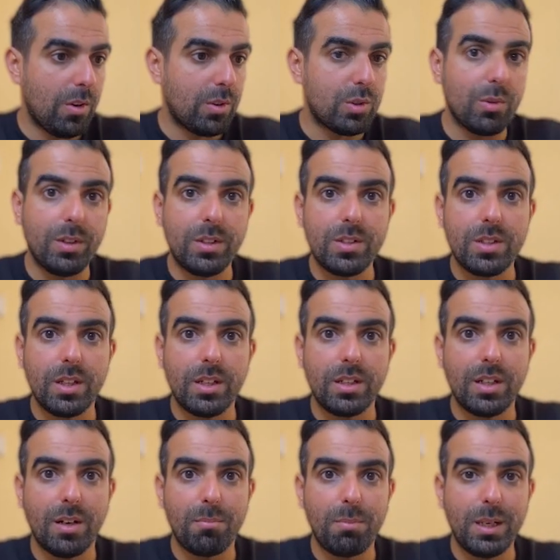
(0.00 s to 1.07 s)
So here's the
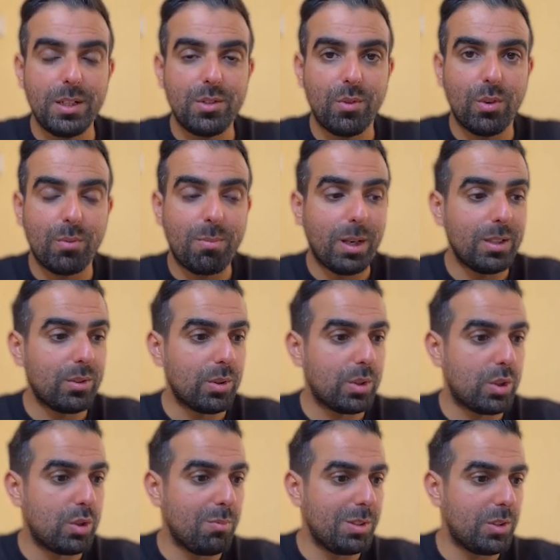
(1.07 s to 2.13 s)
GitHub page for
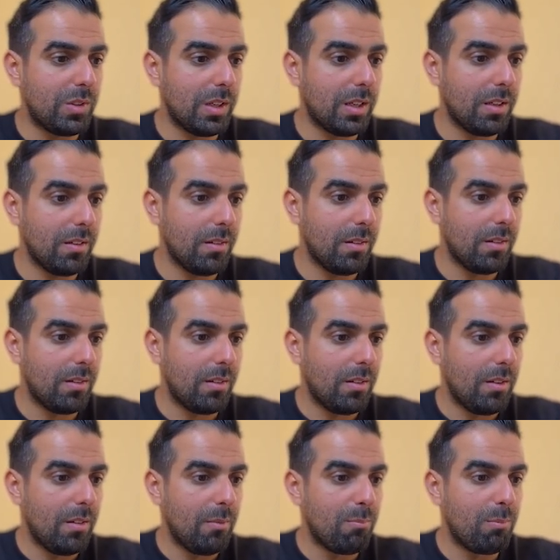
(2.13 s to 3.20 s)
pytorch-geometric,
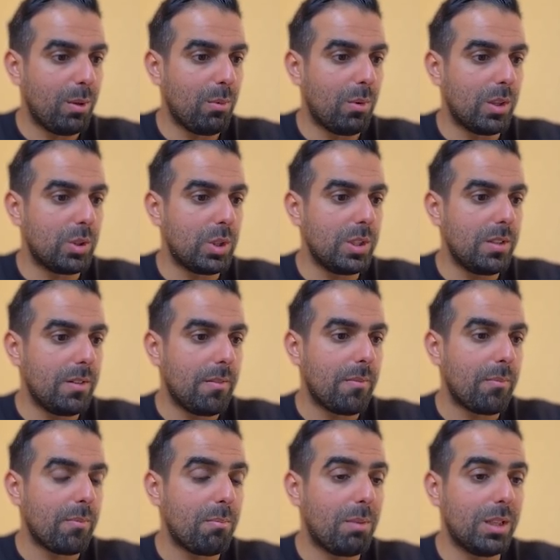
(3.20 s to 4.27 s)
PyG.
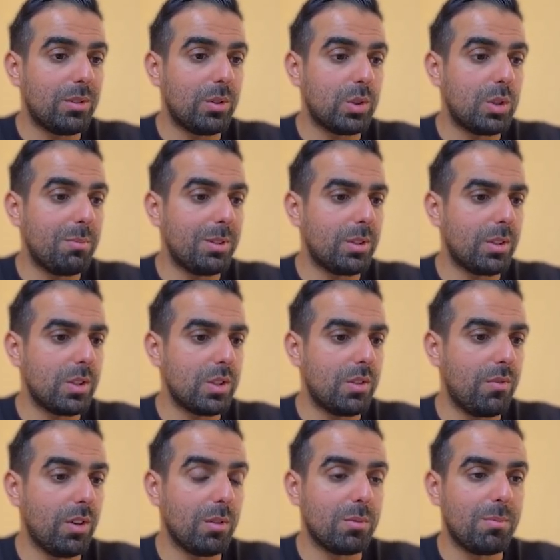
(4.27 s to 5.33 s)
pytorch-geometric is
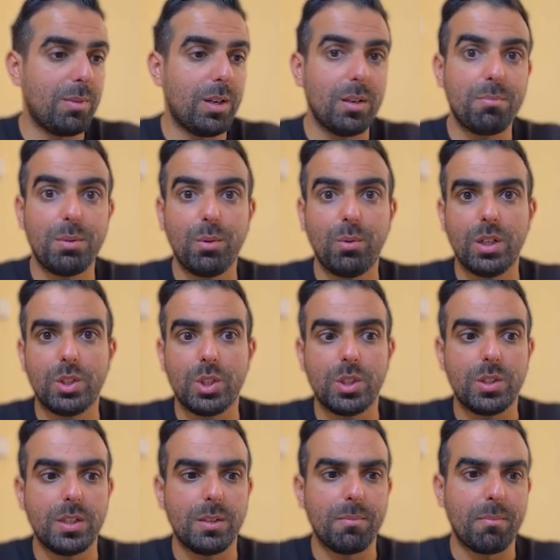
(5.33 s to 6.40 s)
developed by PyG
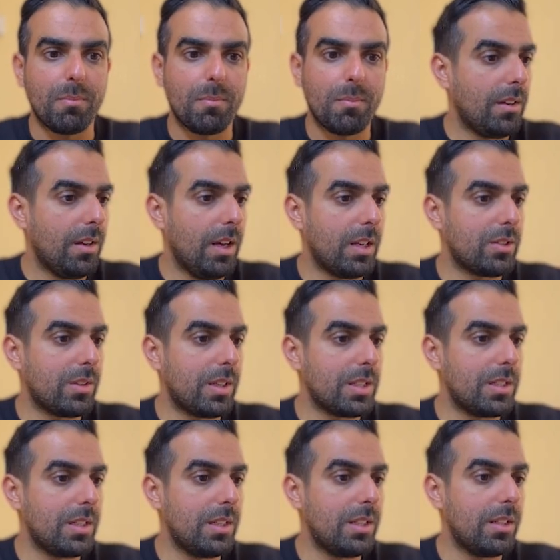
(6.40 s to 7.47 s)
team, as you can
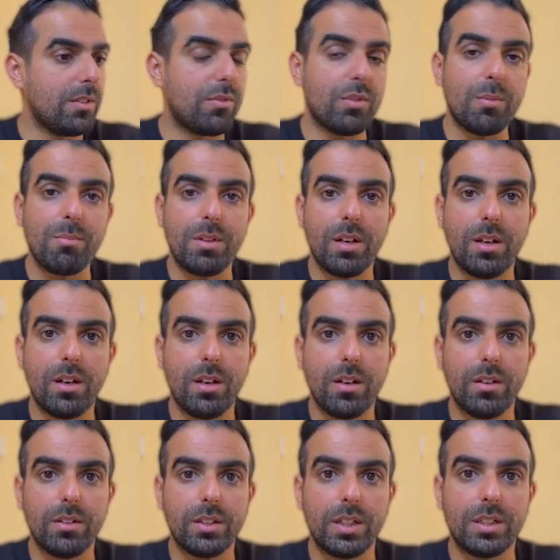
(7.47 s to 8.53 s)
see here from
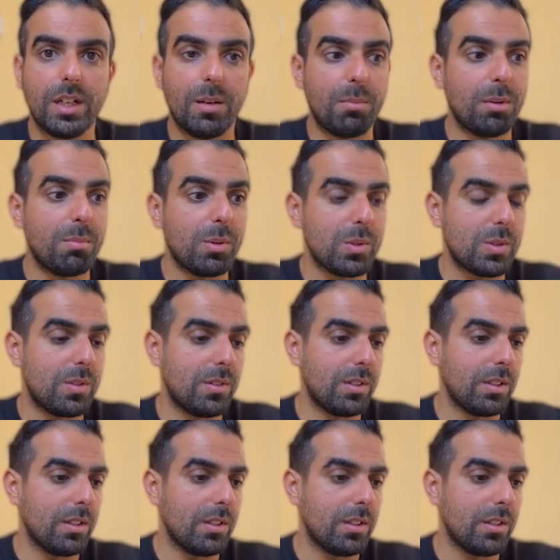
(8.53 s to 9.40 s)
the GitHub repository.